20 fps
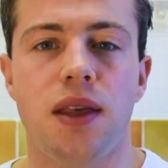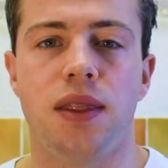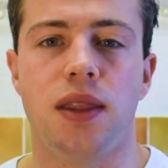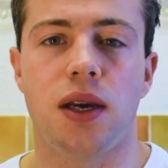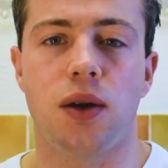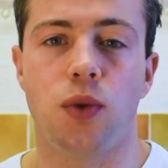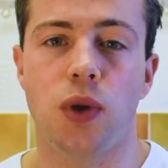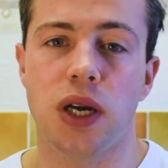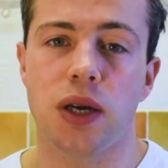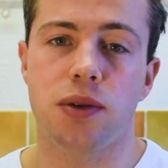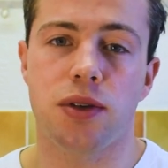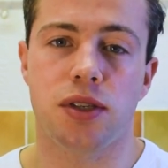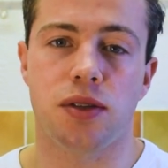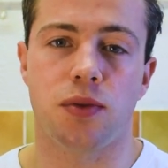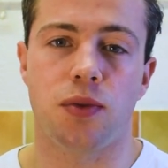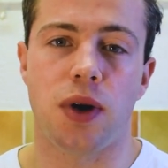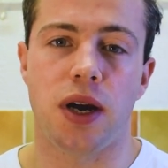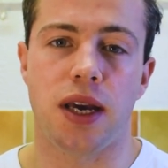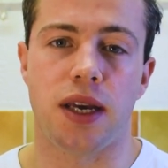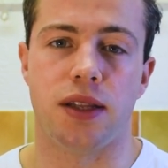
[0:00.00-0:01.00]
The
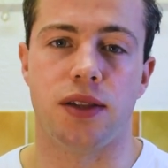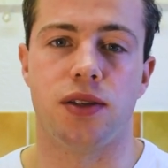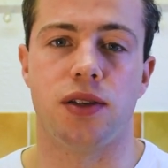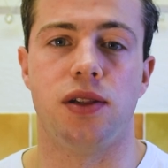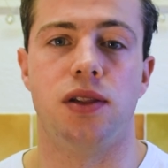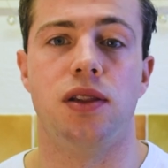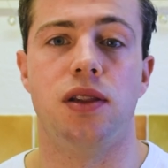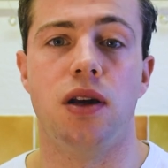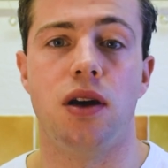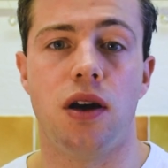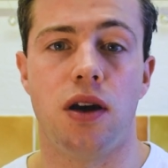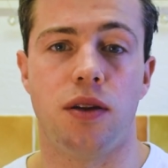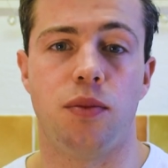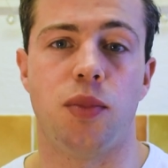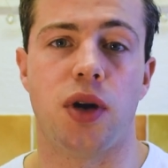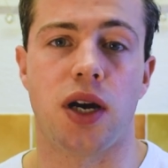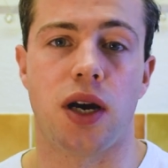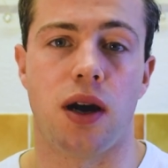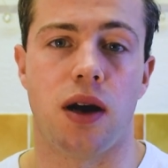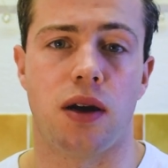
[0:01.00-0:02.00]
quickest way to learn
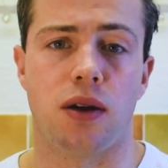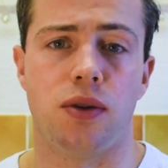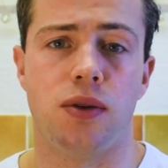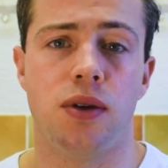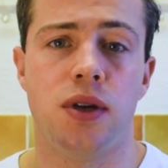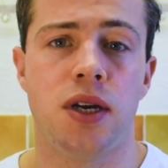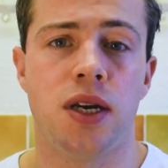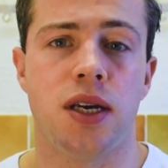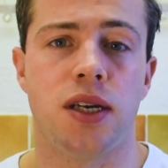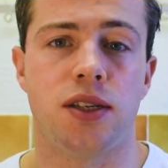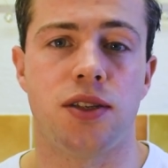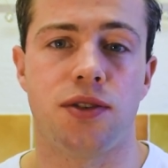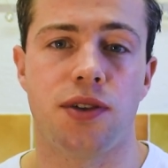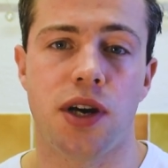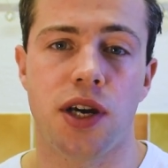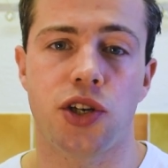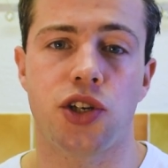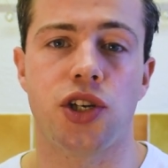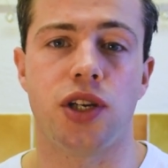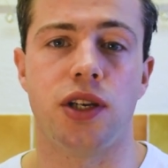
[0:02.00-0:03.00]
macaco is to
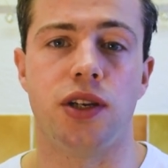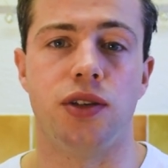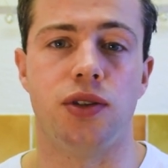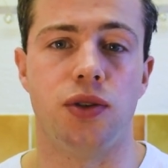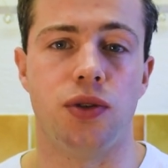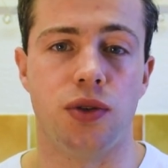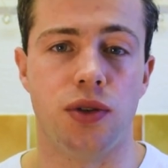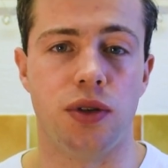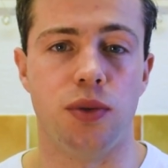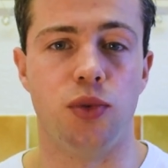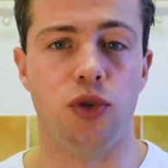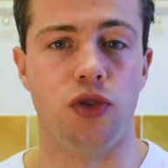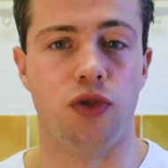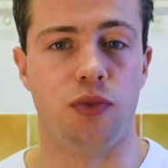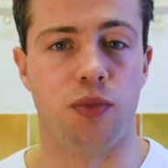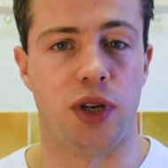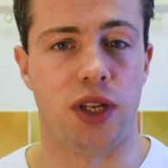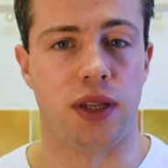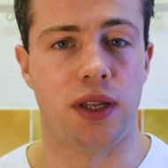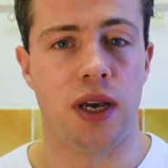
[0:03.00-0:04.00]
actually do the
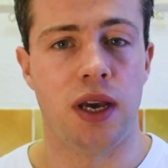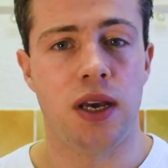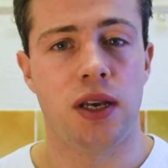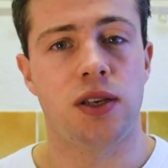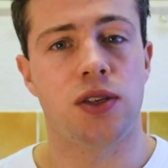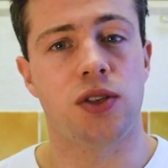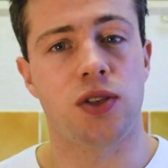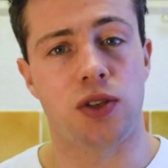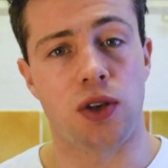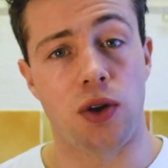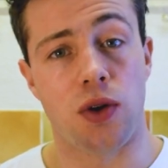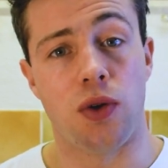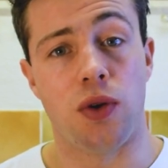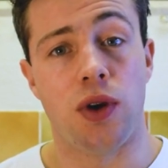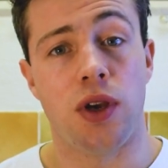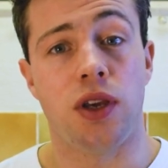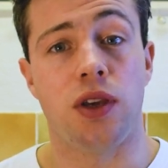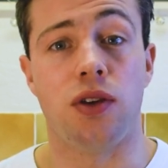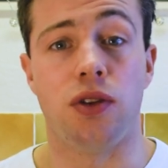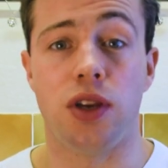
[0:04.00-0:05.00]
movement, so
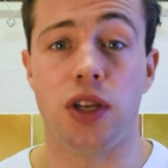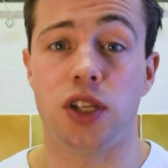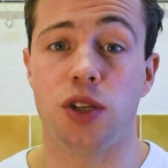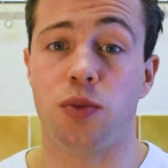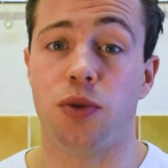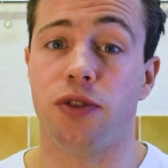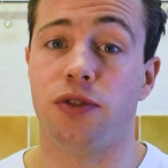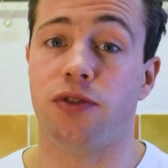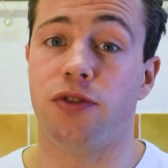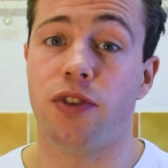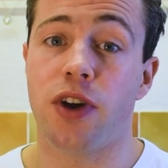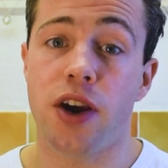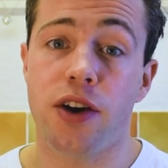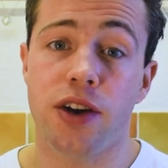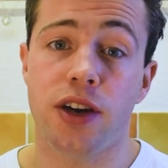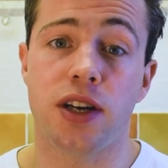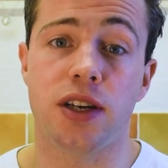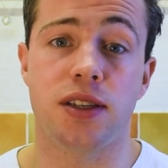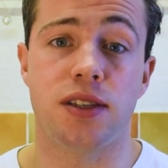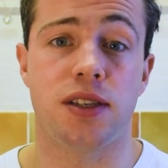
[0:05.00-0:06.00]
you need to be
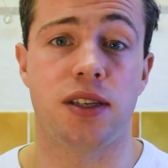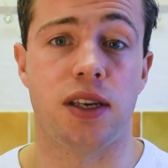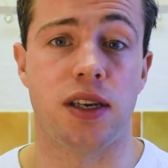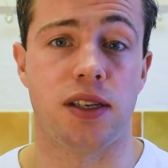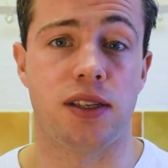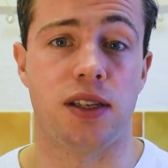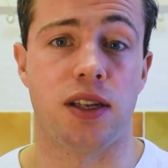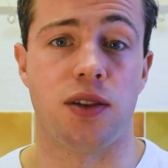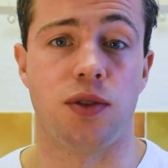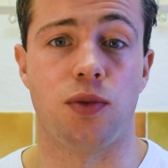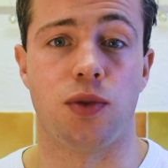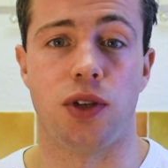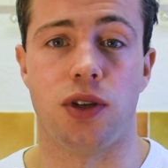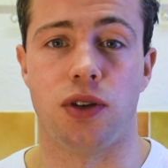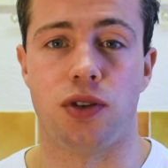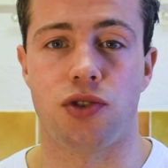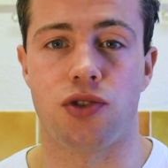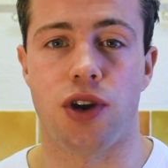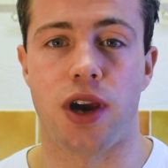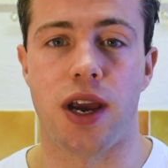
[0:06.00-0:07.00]
very consistent with
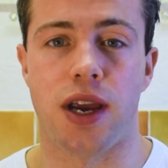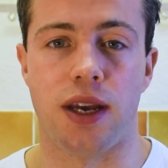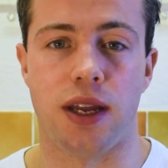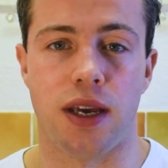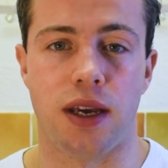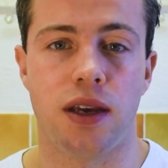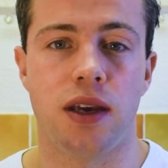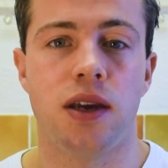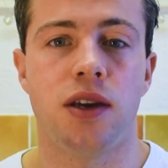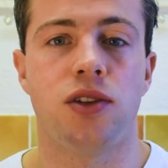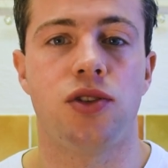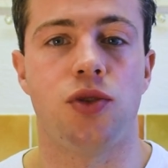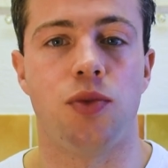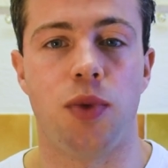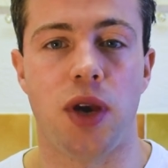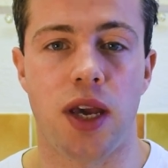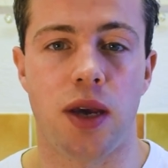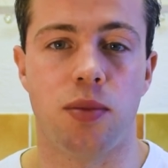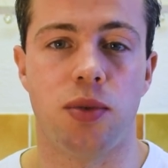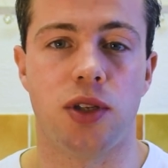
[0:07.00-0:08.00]
your training to
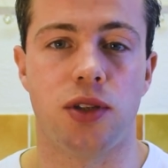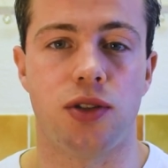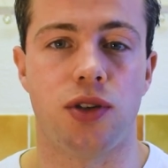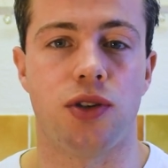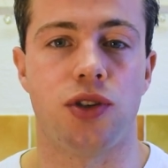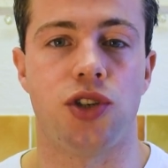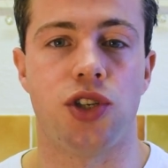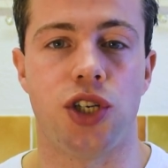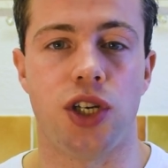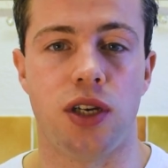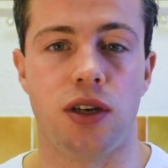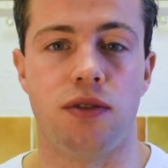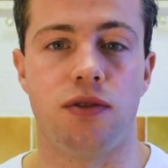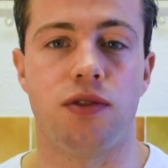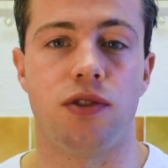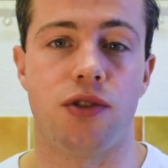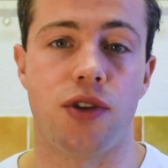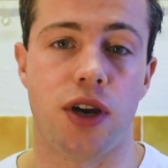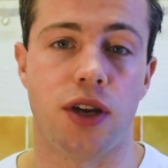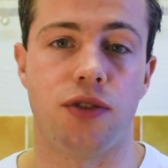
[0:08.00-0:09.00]
be able to
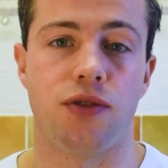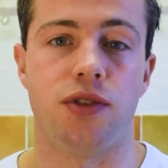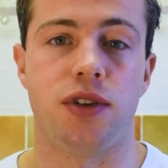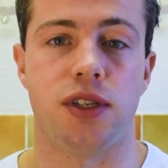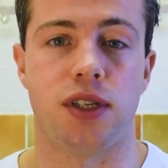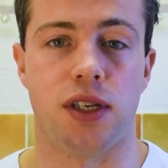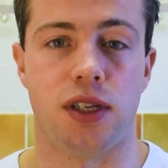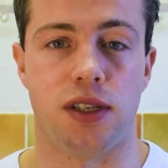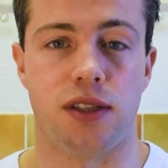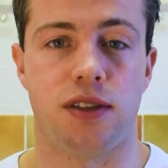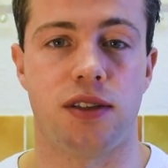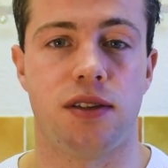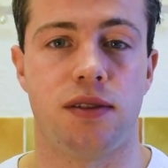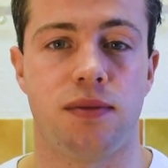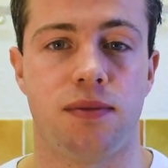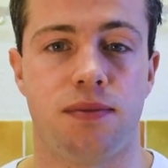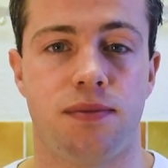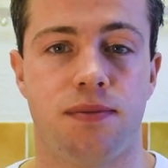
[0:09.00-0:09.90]
achieve great results.